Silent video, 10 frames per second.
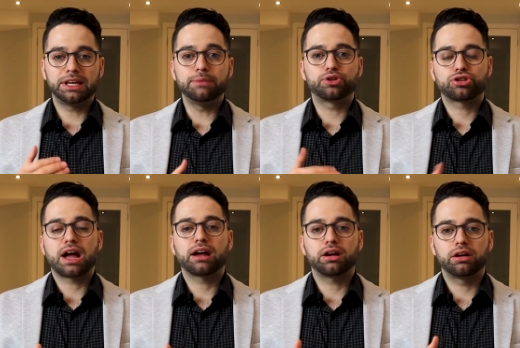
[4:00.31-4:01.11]
keep
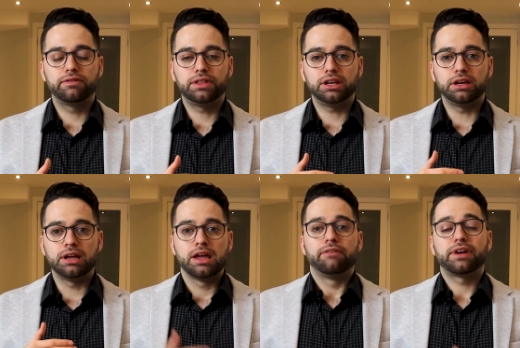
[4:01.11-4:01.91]
track of
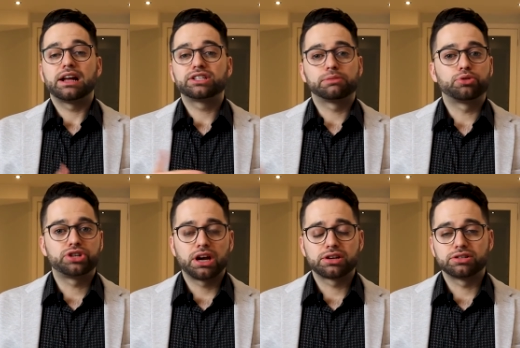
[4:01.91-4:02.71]
the financial
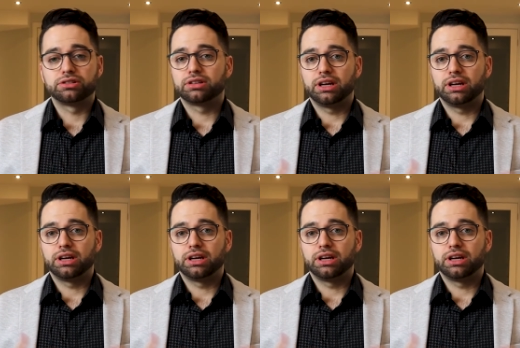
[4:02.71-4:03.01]
projections.